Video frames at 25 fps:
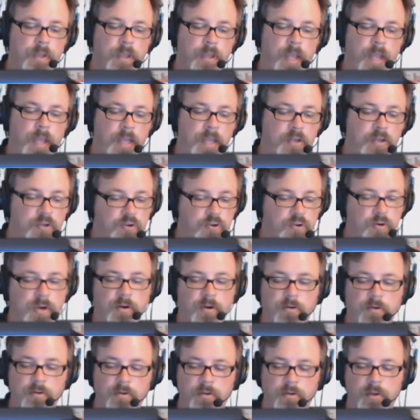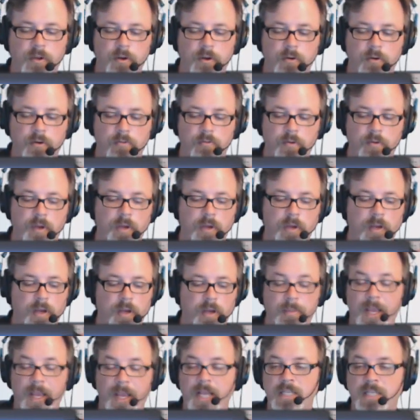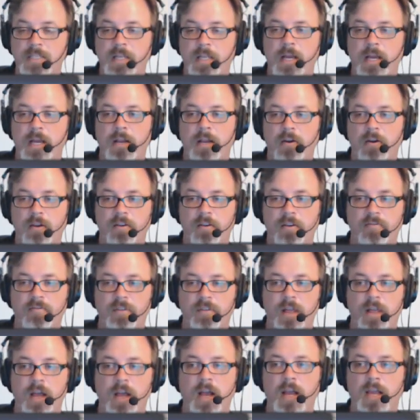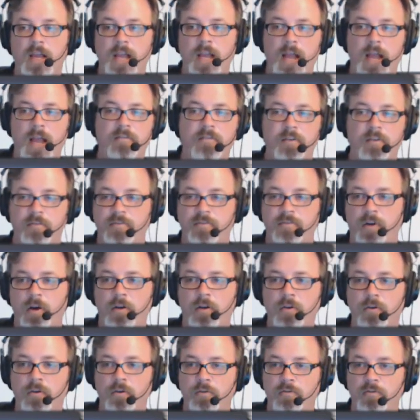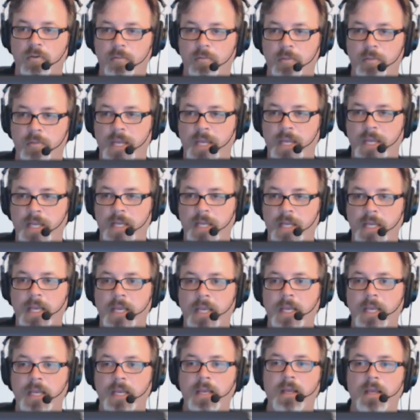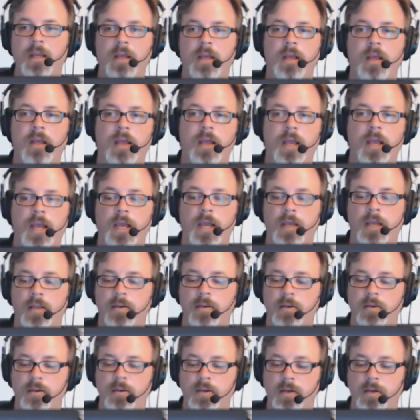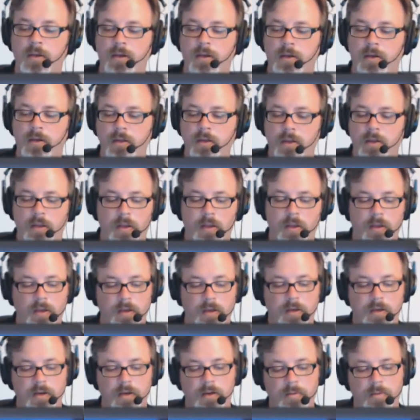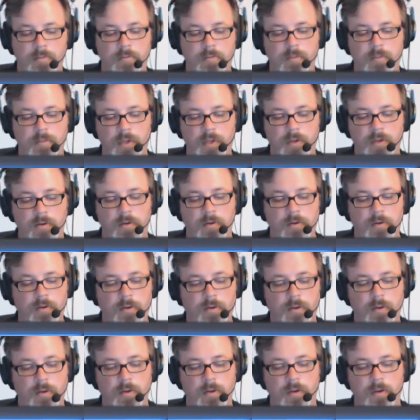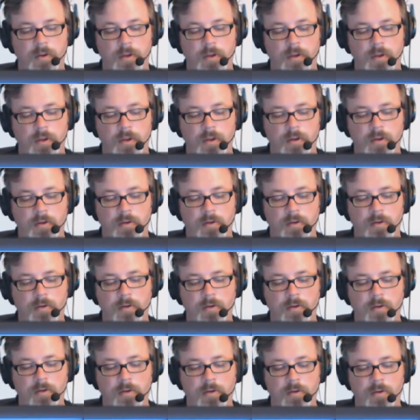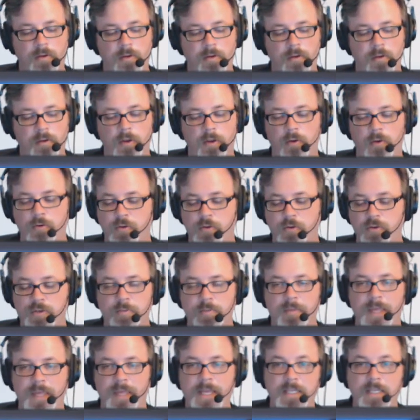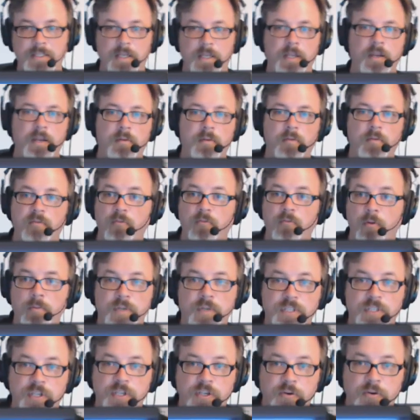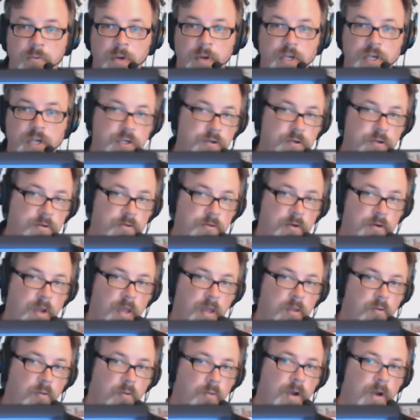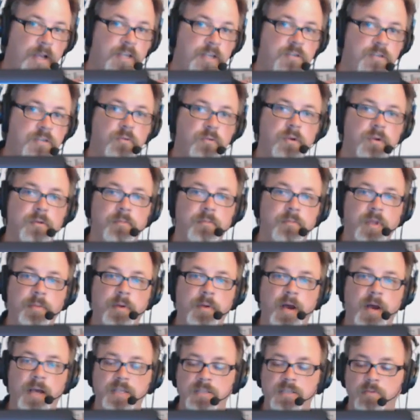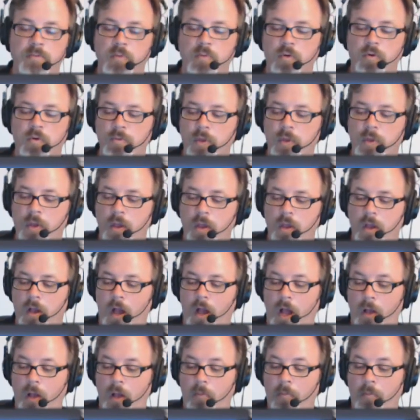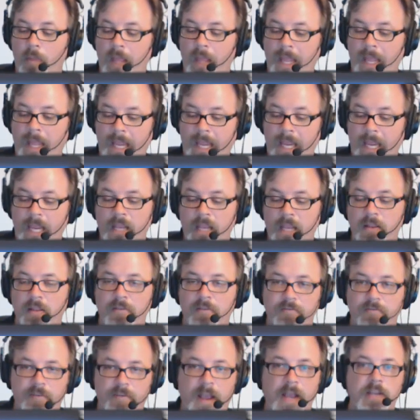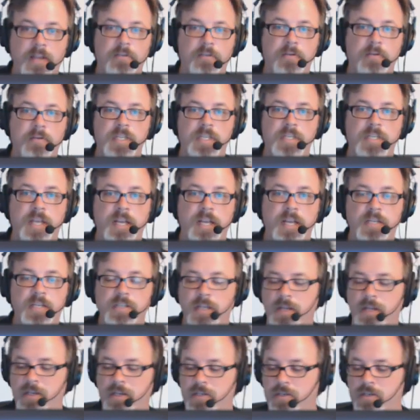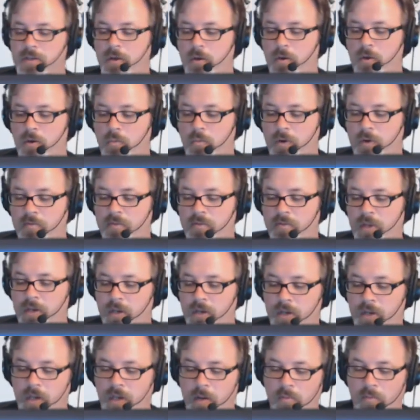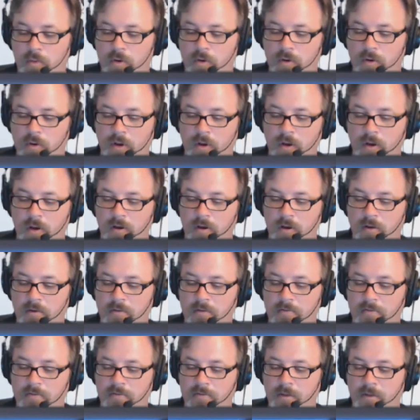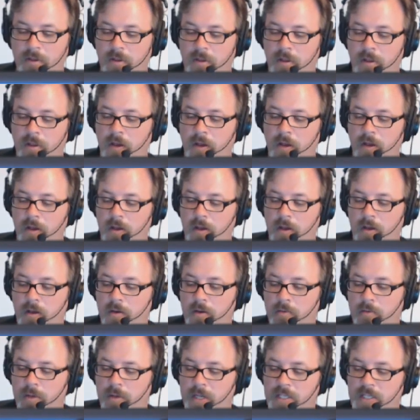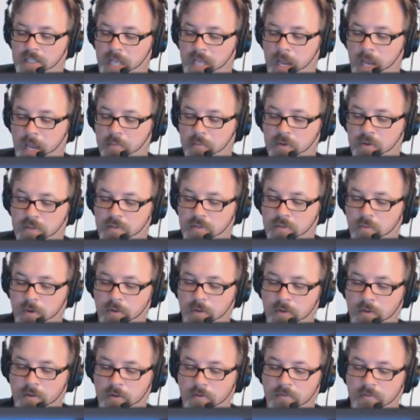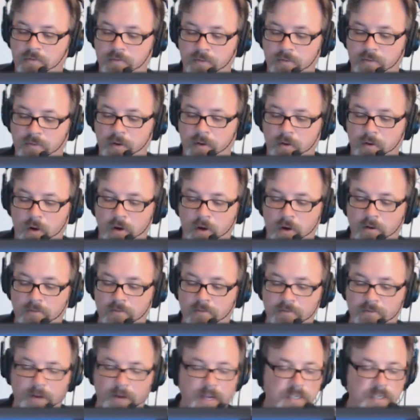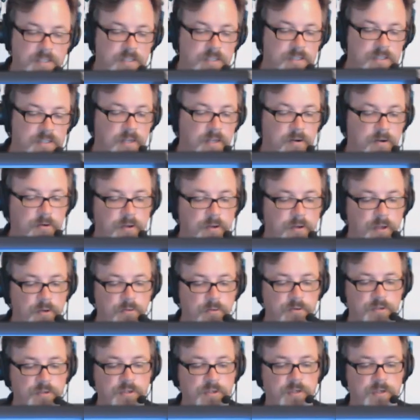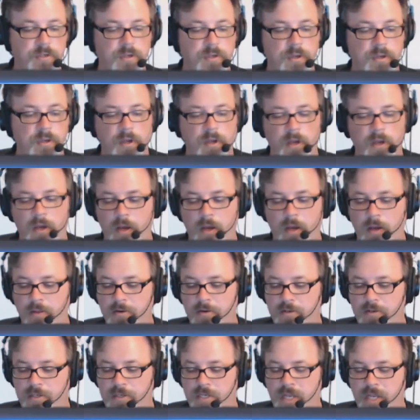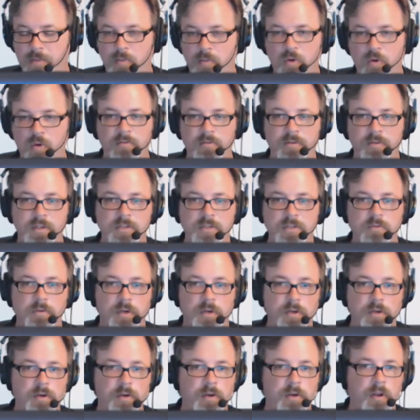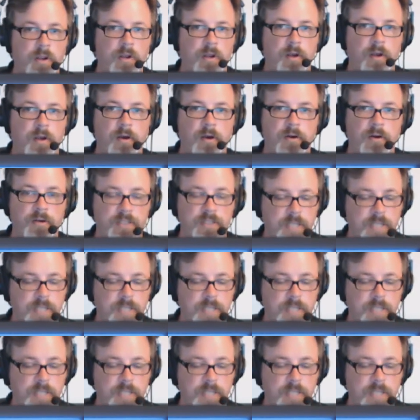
and trigger, you know, a, a bass line on the fly, have it follow you from key to key, and uh, um, you, know do some things that in a performance situation otherwise wouldn't be possible. Uh, in the factory stage settings, we've done a number of uh, examples where there there are phrases that are used. Uh, there's a demo of this one on our